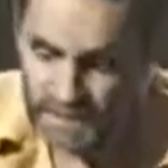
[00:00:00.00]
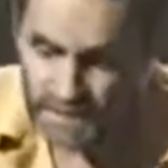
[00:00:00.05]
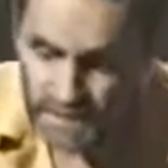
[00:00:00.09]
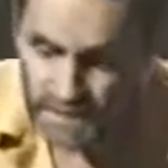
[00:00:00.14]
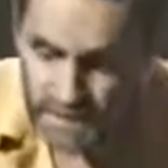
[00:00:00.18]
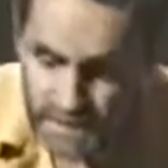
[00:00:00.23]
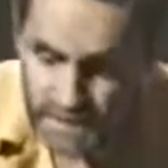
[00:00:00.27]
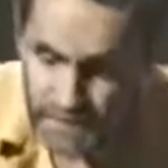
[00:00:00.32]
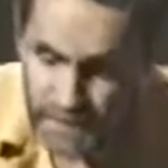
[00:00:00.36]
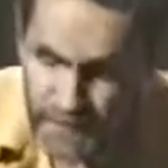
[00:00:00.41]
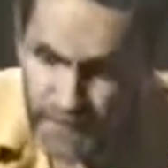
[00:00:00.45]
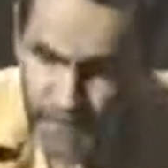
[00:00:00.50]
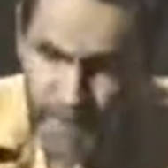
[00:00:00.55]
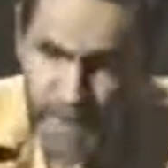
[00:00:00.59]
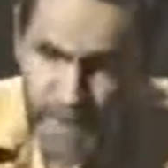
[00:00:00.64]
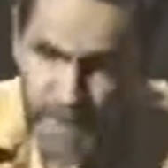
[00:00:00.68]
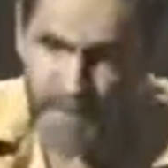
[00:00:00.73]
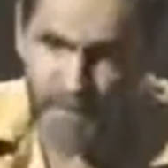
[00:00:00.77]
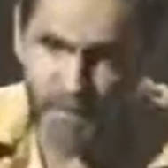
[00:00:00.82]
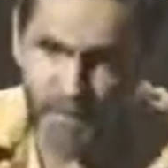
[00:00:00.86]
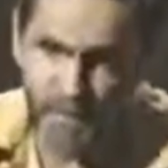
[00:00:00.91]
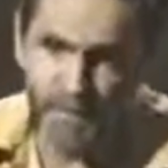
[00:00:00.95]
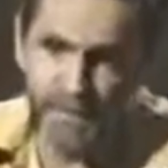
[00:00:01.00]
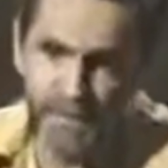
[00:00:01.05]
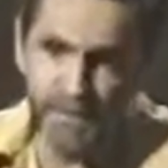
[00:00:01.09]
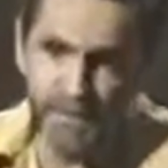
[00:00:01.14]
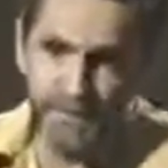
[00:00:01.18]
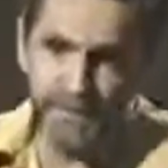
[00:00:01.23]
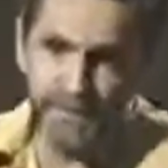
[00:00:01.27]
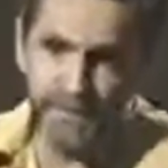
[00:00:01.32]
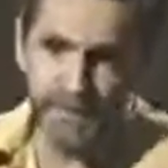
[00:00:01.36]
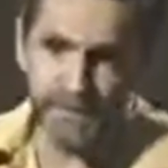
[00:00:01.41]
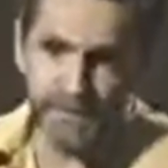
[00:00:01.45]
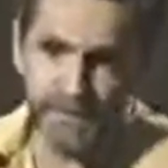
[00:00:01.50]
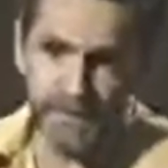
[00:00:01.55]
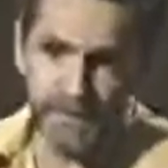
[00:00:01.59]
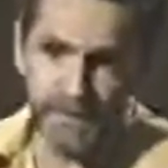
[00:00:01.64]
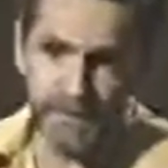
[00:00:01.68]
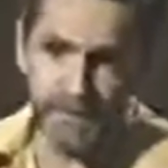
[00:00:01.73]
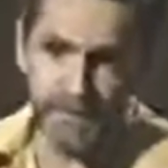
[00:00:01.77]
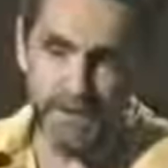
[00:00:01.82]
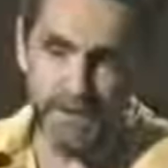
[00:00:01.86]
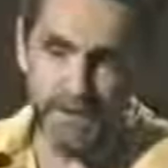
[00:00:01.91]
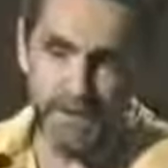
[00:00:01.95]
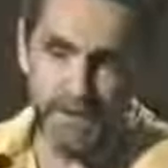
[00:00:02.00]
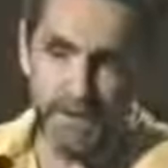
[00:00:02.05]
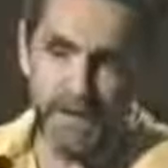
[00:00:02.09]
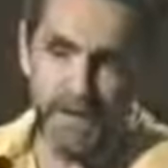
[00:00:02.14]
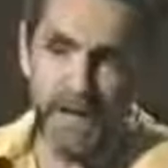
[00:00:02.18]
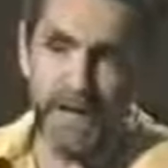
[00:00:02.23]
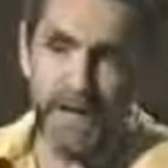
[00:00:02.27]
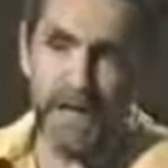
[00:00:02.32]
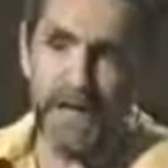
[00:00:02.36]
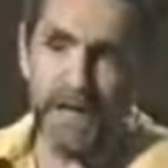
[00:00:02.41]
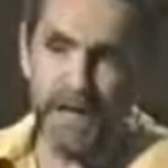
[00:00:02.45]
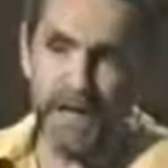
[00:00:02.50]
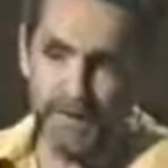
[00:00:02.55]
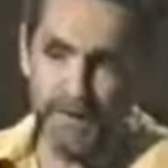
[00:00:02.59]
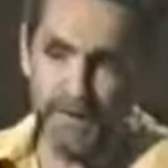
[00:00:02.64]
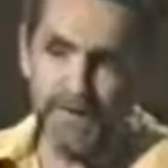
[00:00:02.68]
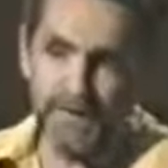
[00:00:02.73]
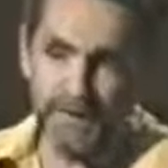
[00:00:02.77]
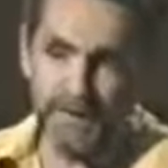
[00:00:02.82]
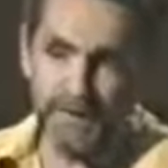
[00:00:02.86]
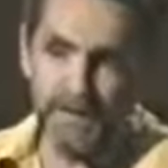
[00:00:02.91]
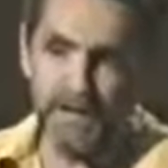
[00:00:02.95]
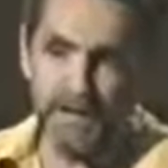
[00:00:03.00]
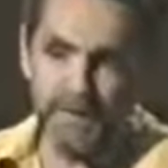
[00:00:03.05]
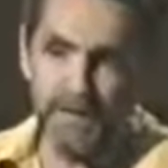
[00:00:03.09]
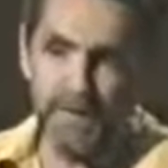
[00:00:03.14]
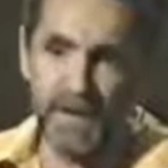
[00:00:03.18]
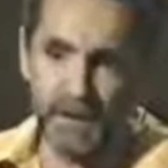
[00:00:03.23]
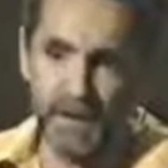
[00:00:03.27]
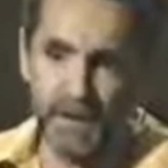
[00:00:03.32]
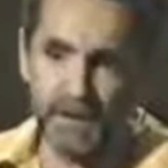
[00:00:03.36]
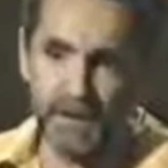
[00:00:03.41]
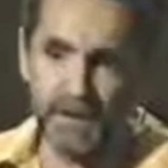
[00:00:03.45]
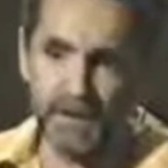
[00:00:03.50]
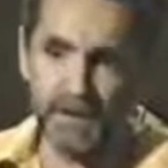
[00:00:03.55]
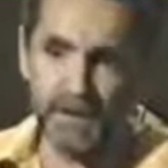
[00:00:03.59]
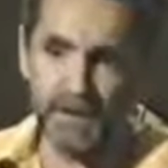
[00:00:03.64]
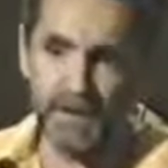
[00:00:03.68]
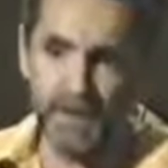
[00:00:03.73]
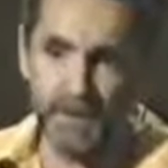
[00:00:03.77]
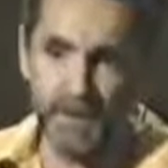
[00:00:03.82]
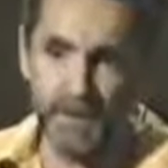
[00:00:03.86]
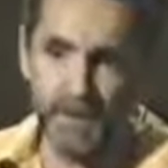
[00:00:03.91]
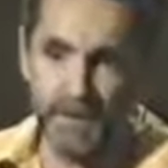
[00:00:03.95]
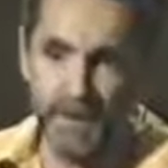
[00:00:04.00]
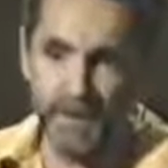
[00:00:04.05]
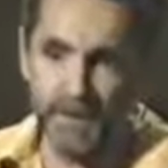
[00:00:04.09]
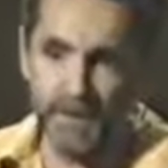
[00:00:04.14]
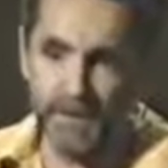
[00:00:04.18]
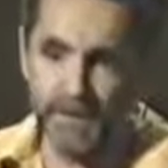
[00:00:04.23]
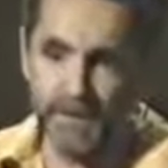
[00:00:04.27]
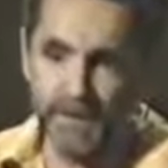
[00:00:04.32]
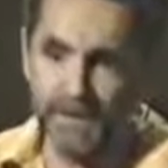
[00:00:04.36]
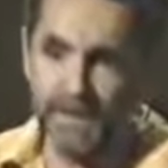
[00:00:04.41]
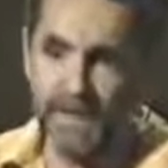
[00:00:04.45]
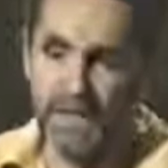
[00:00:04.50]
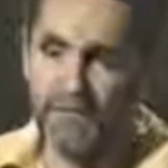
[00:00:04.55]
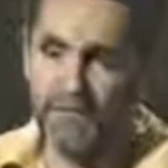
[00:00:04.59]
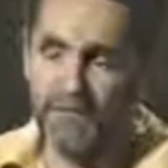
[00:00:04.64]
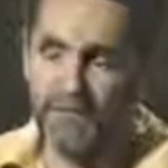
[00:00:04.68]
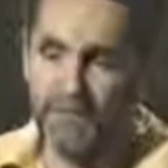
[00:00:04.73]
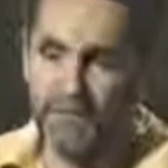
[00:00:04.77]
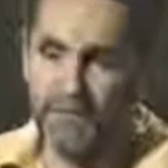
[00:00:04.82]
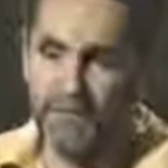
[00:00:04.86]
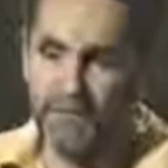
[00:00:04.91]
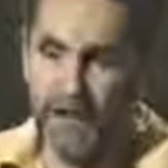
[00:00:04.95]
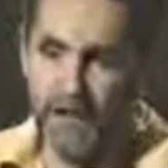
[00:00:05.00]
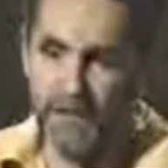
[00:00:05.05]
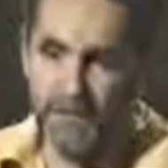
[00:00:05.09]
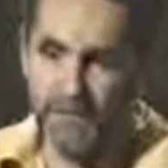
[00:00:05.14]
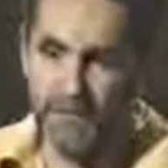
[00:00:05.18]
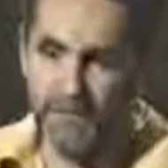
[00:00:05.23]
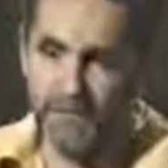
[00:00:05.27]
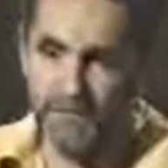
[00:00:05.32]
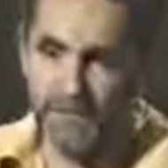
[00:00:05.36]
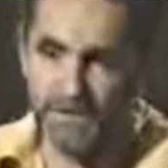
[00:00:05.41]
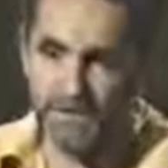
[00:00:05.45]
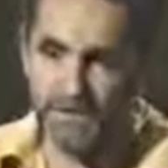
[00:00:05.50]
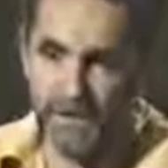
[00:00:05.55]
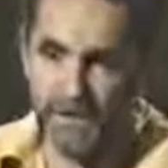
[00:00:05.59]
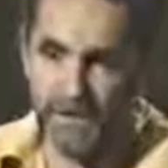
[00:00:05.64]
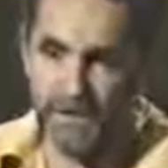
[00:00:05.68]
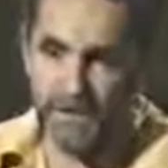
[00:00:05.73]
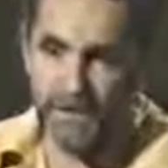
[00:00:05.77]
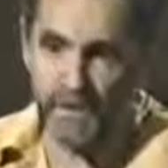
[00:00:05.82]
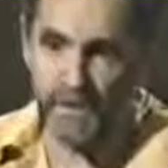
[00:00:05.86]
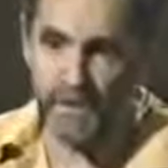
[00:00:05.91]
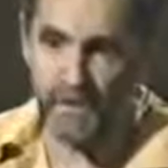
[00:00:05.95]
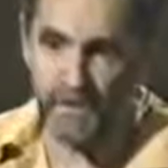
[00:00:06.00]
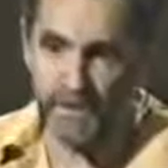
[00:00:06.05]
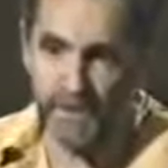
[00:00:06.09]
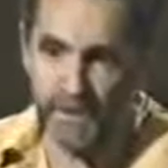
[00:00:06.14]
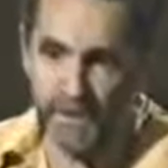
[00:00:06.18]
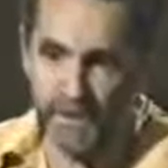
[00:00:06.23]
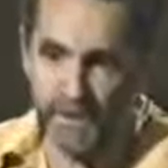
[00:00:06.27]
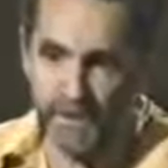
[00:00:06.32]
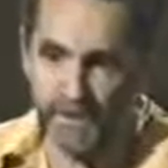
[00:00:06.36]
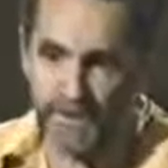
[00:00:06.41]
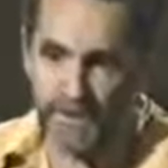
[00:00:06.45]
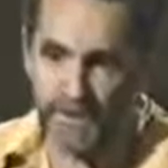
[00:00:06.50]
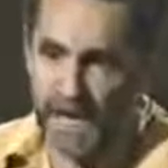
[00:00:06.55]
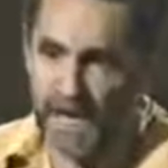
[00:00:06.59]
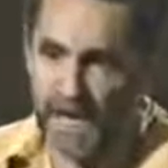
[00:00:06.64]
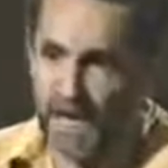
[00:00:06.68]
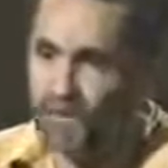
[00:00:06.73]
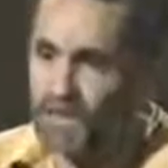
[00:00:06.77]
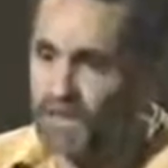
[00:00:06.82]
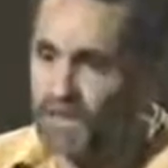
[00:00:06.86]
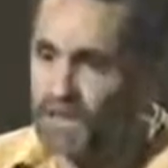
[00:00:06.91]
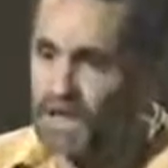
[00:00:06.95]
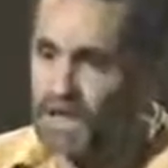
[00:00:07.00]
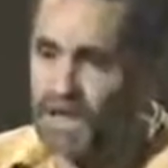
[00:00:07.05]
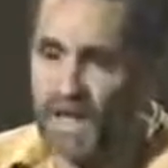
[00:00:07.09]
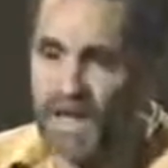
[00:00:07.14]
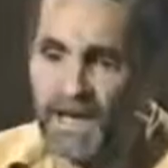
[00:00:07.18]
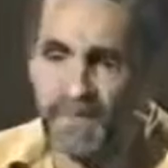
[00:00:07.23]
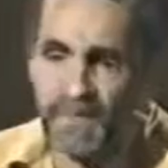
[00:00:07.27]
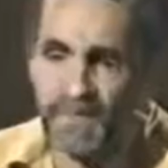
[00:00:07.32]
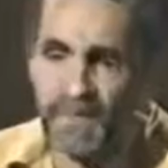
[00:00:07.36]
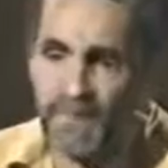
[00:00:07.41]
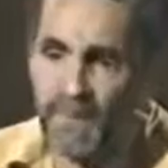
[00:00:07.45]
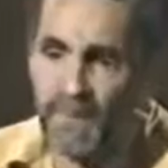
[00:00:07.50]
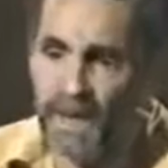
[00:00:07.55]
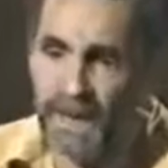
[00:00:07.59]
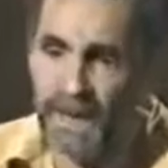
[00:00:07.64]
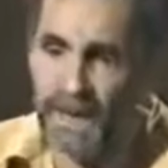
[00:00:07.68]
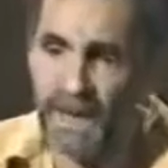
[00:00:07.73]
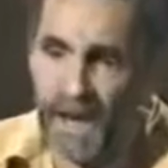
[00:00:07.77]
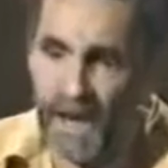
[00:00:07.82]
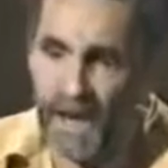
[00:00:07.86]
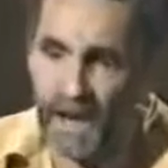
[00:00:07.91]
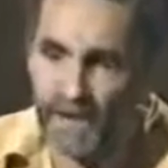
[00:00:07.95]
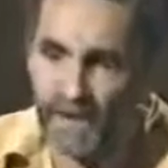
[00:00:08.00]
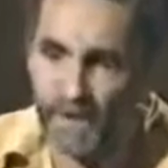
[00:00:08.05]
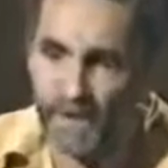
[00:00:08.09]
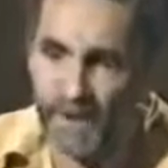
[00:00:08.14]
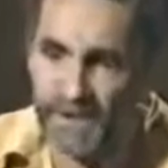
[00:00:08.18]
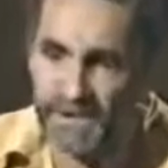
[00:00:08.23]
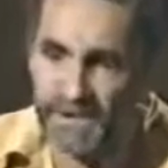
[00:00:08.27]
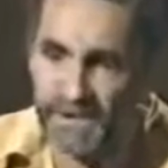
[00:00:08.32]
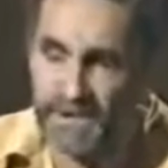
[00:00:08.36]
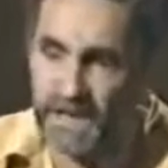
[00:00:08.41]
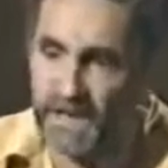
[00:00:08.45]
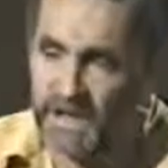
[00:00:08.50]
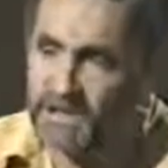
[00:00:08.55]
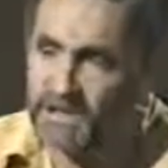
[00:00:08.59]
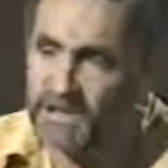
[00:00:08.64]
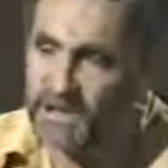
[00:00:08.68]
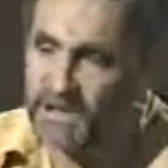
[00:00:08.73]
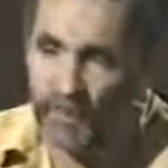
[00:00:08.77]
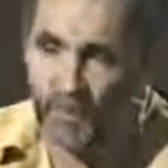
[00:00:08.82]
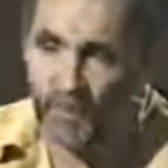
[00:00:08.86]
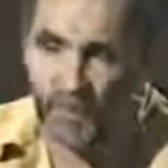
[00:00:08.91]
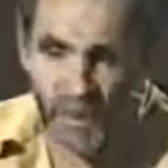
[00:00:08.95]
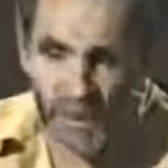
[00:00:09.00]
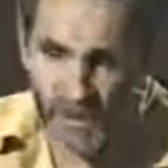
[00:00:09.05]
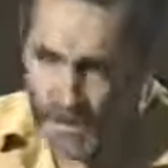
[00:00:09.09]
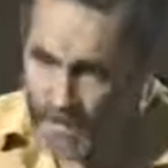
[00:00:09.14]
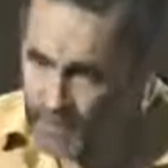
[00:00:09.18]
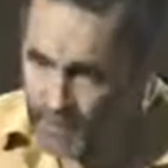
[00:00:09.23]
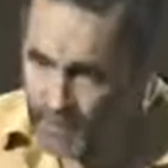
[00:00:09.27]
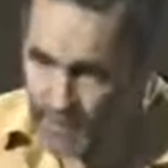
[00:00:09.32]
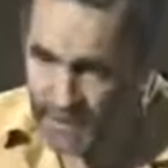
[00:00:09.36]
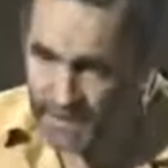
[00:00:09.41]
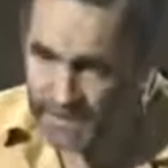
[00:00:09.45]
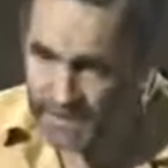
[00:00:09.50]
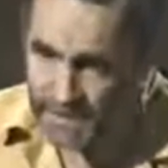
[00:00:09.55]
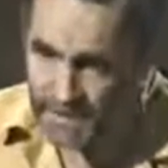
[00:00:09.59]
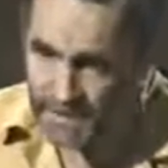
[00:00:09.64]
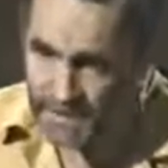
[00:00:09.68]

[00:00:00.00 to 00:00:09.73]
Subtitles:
if my will be, and I be in my will, in the name of the Father and the Son and the Holy Ghost, I would let everybody out of prison that didn't want in prison.